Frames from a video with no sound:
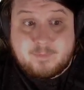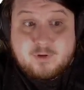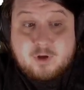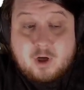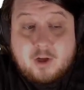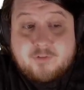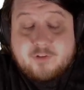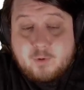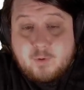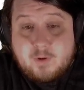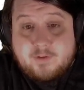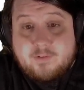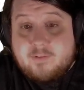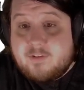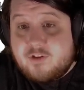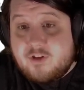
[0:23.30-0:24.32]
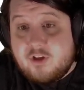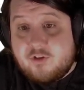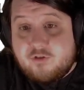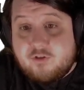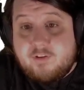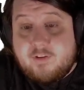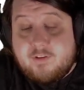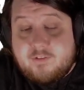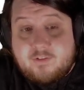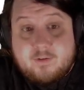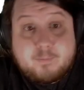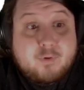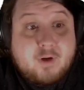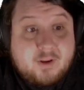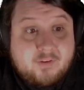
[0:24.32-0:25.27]
consequences. Essentially, this is a
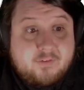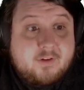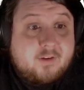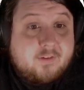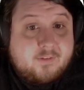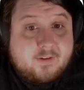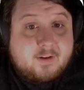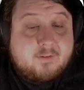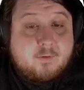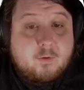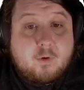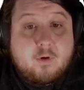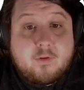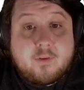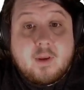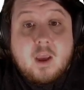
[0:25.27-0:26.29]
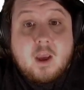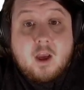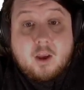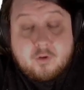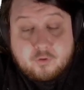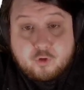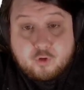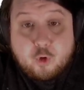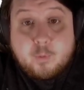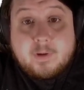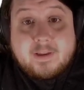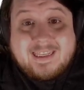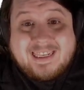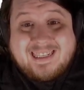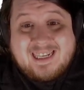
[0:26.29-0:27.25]
precedent set forth,
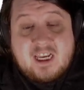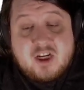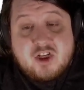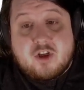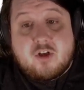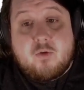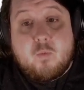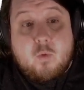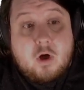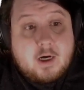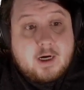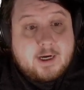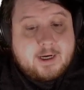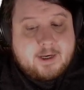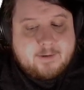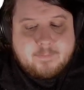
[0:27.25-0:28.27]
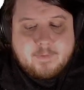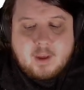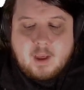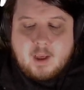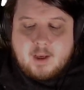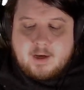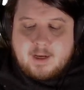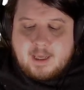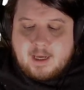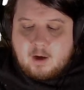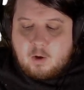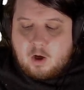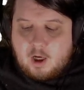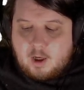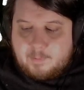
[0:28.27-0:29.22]
assumedly nationwide.
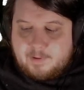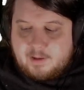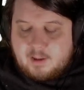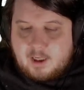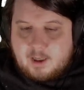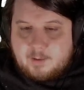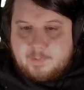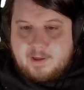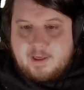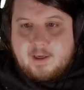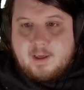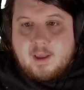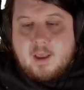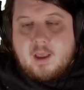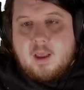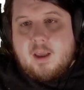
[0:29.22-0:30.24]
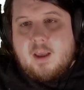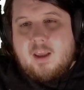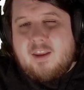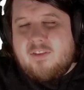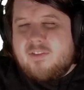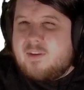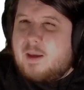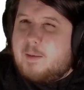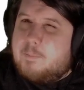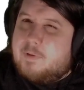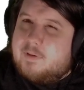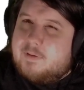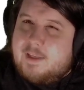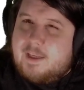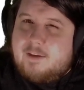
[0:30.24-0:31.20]
Now, Hobby Lobby is, I
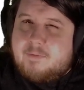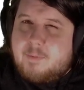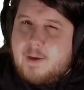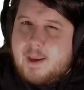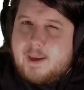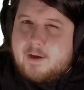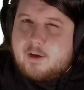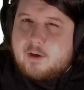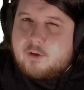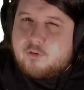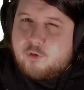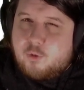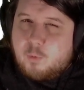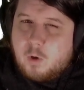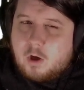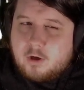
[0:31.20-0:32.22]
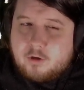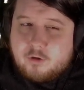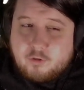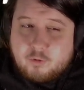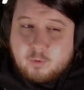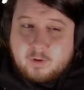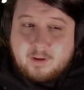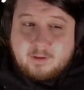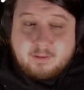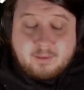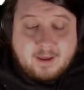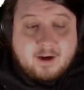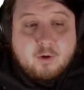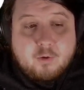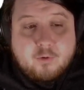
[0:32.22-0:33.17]
believe, paying her
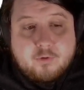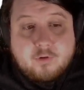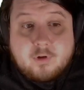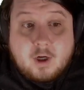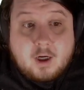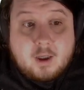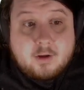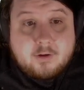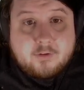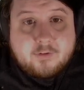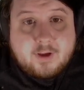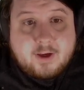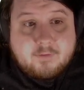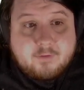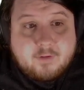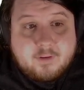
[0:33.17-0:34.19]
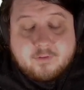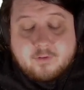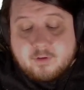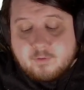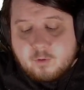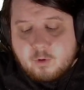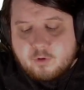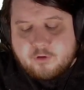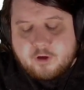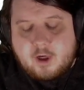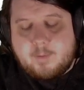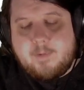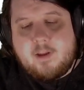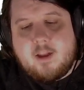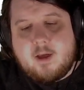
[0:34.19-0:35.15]
$220,000 after this. And, of course,
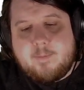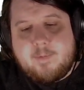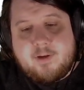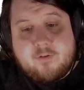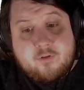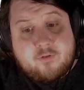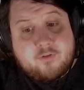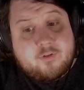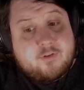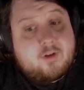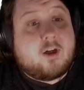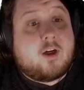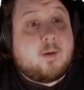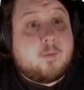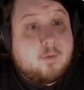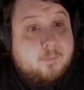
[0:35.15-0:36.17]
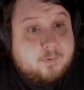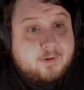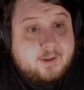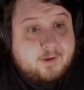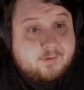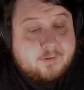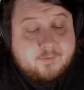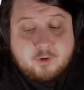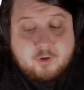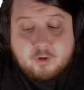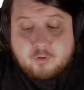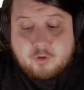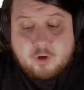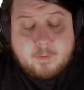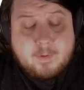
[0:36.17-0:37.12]
Hobby Lobby is just a terrible place. If you
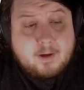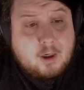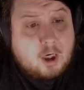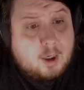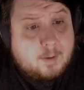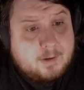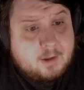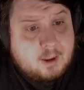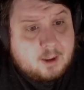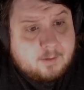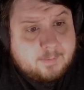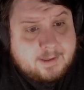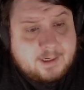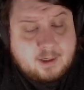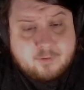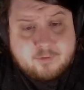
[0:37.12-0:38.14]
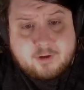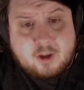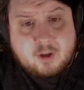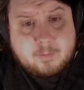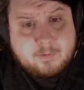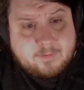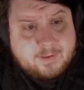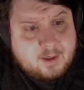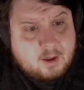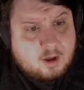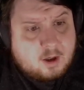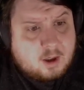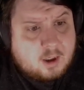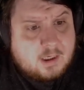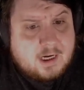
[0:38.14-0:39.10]
don't know about Hobby Lobby and how terrible they
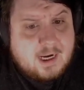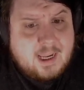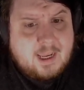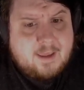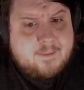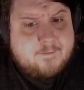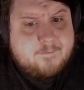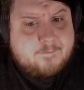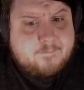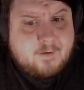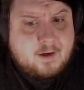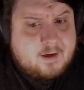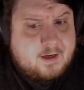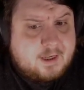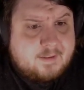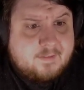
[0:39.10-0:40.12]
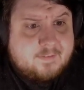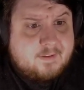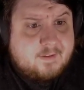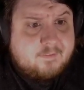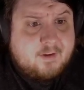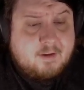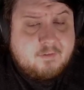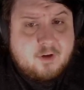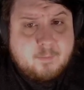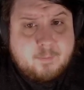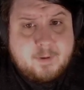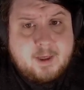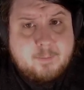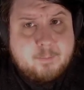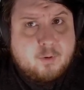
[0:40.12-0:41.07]
are and the funding that they've given to
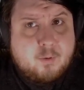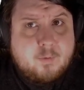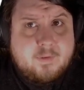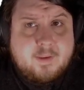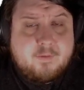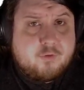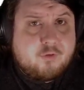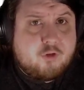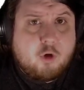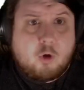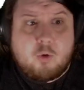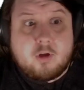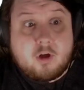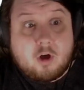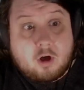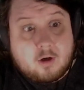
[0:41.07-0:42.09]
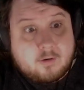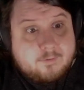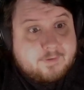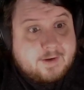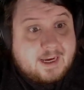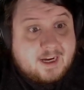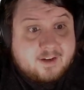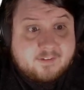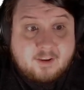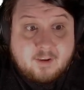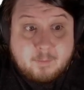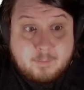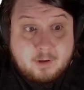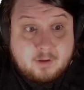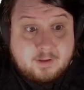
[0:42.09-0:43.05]
people when they've stolen artifacts out of
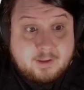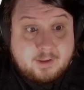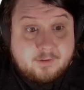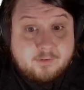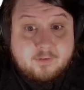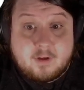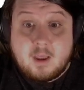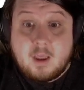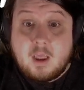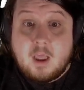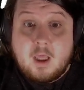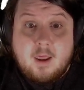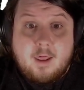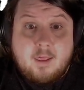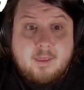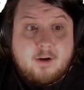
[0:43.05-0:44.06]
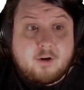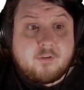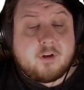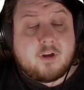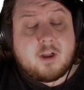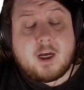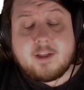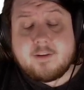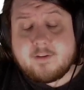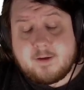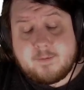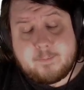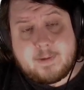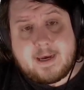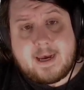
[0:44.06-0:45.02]
the Middle East, there's a lot to
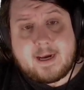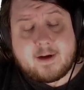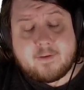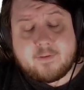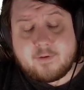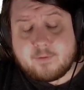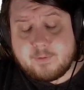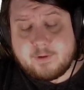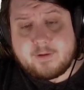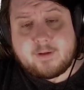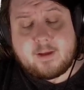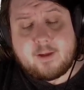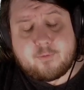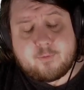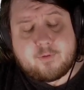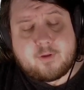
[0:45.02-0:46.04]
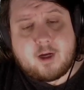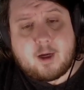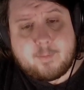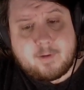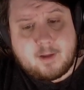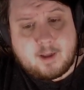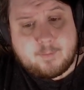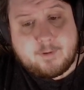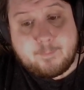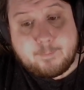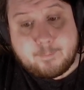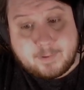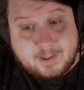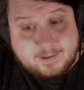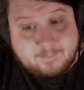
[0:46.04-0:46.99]
unpack. There really is with Hobby Lobby.
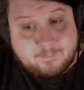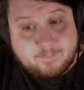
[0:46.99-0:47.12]
But